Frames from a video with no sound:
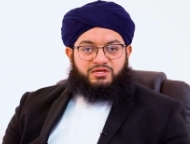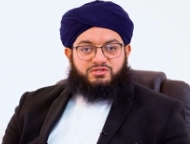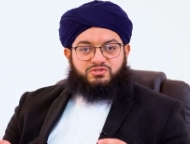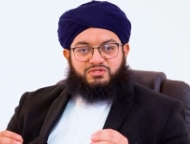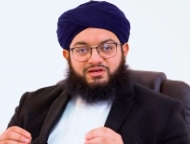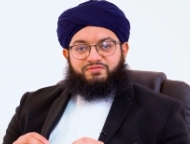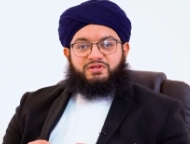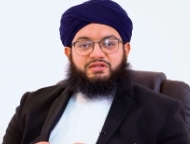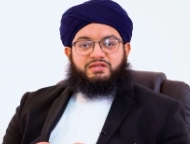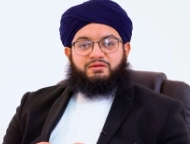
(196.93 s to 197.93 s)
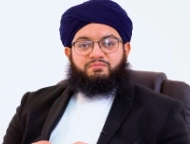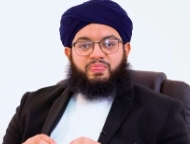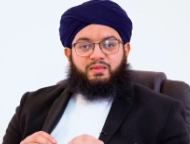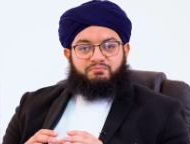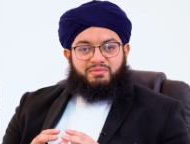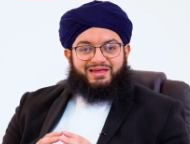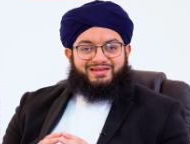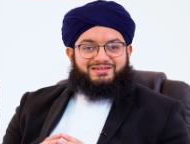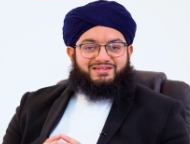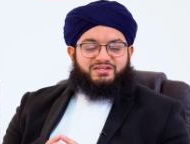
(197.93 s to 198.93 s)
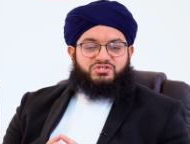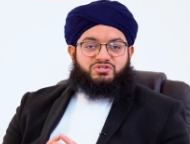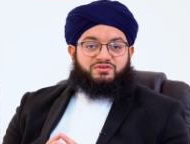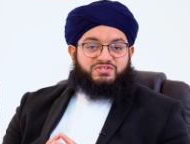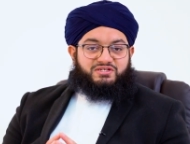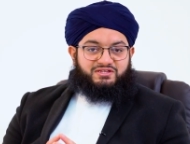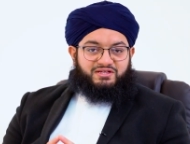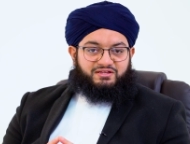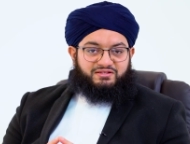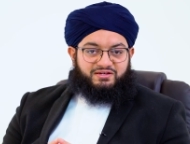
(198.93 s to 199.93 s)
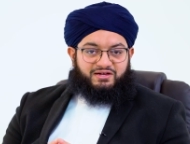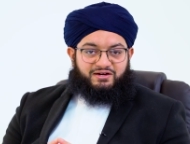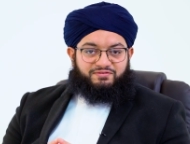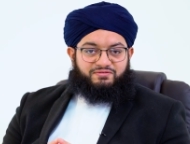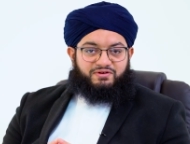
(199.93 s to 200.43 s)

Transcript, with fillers: So definitely make intention of sitting i'tikaf